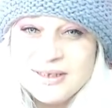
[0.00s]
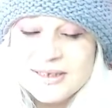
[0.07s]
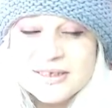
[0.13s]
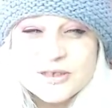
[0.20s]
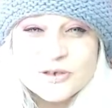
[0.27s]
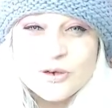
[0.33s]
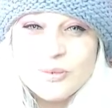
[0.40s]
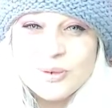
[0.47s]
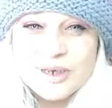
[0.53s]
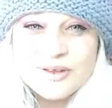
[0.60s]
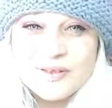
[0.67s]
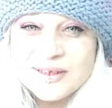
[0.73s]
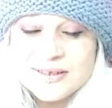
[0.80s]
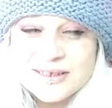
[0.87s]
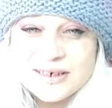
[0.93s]
There's so many
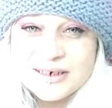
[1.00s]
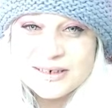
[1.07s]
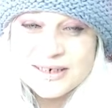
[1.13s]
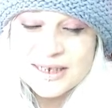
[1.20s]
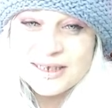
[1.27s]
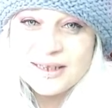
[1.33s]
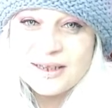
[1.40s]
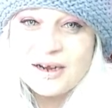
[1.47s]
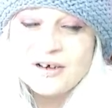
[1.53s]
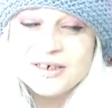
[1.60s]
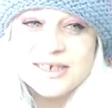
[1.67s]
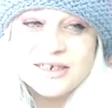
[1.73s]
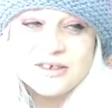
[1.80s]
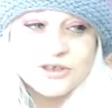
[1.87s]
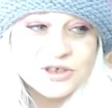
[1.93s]
things that are taking our
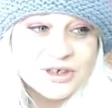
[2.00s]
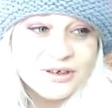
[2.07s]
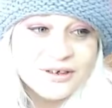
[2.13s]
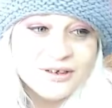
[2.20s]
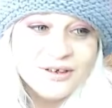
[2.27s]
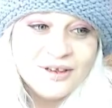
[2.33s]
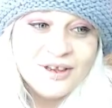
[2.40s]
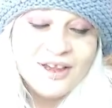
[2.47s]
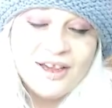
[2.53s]
attention.